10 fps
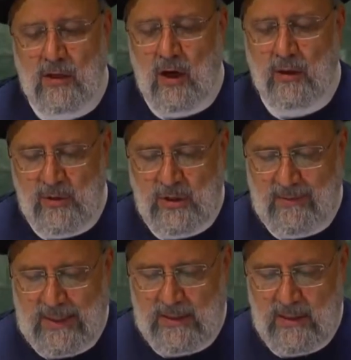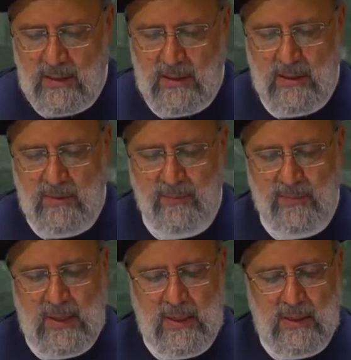will
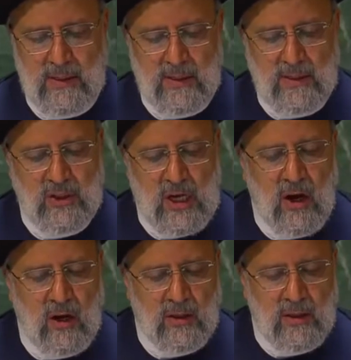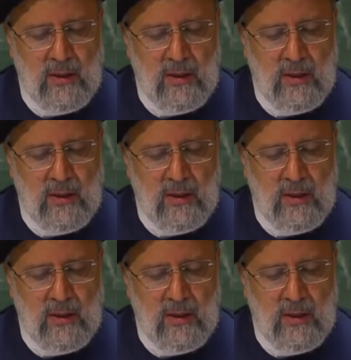reverberate throughout the world.